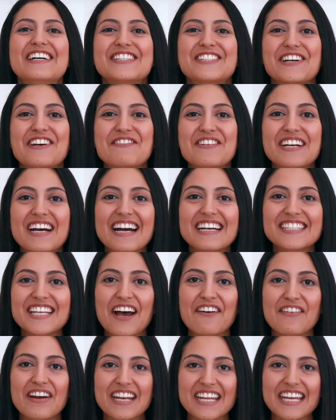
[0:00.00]
So if you guys
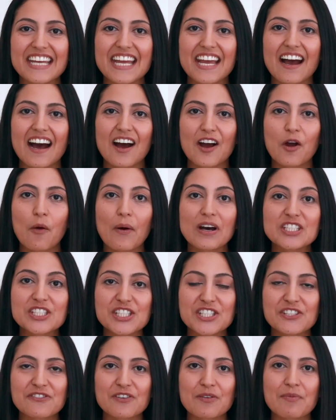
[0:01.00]
have any
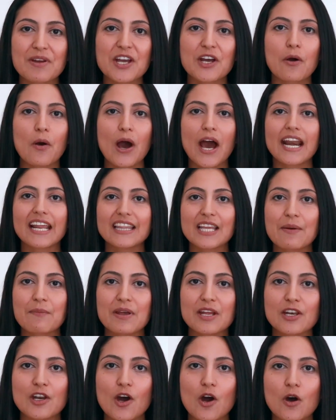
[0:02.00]
questions for me, go ahead and let
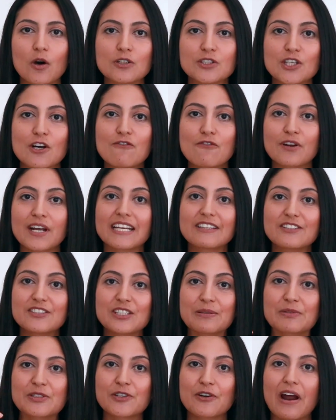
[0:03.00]
me know. Don't forget to
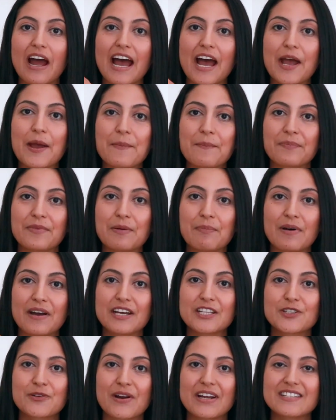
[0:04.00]
subscribe. The
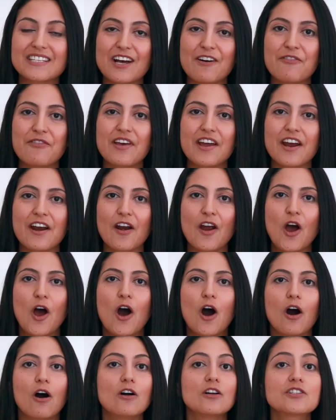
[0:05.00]
button's right down there.
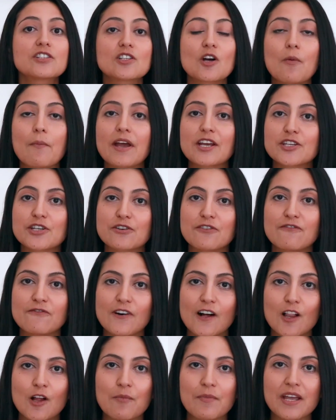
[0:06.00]
Also, make sure to
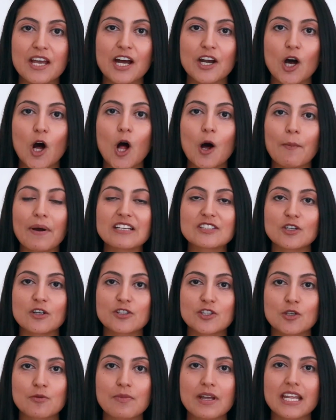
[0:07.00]
follow me on all my
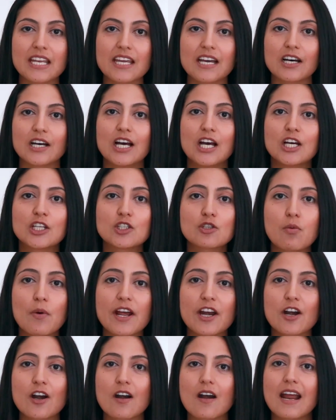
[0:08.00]
social media,
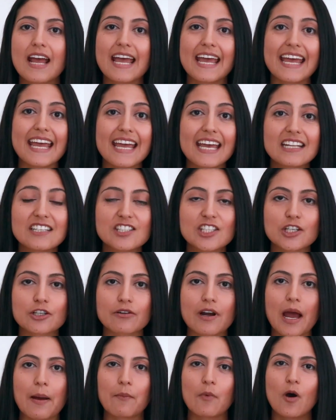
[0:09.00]
Twitter,
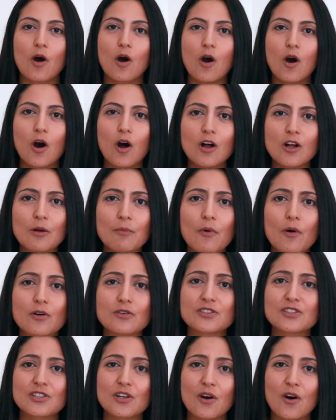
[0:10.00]
Instagram.
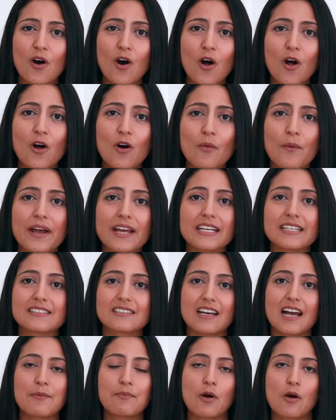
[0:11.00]
Almost
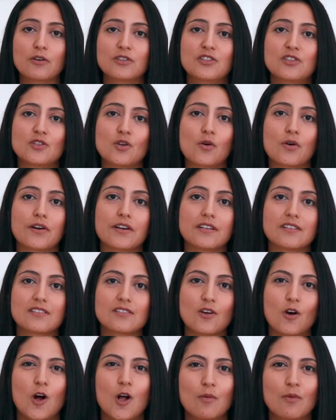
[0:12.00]
always I post stories,
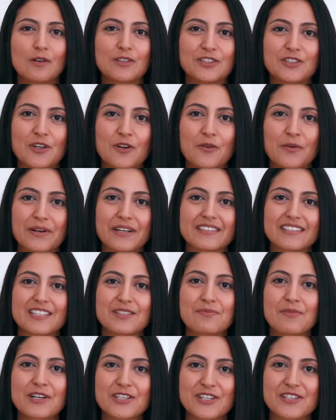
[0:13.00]
almost always,
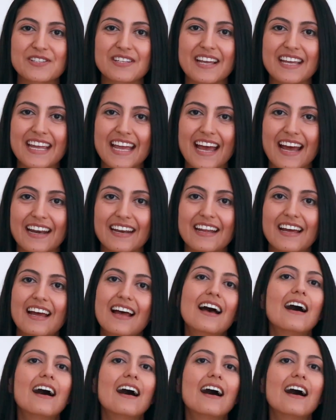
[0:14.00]
as much as I can.